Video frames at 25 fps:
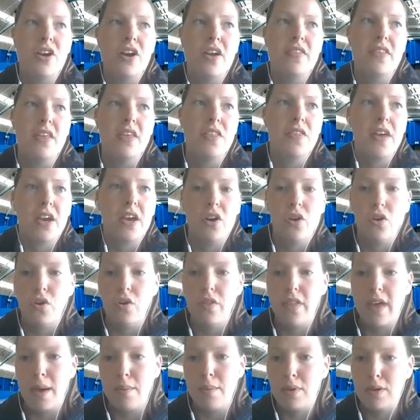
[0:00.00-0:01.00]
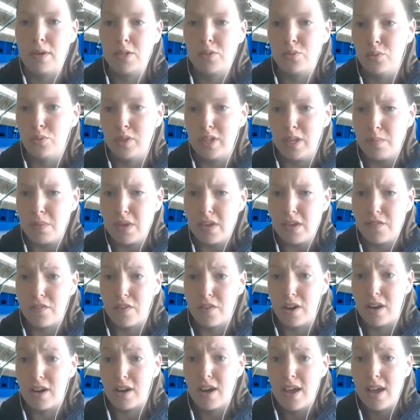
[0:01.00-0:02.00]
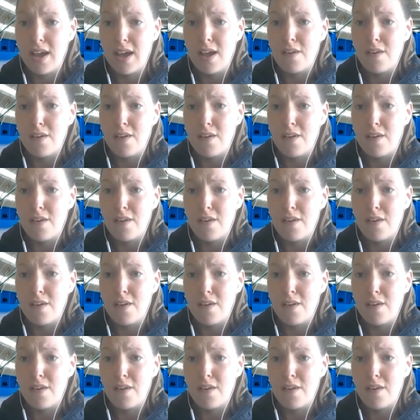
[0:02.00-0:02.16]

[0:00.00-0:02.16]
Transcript: and they think, oh, that must only be for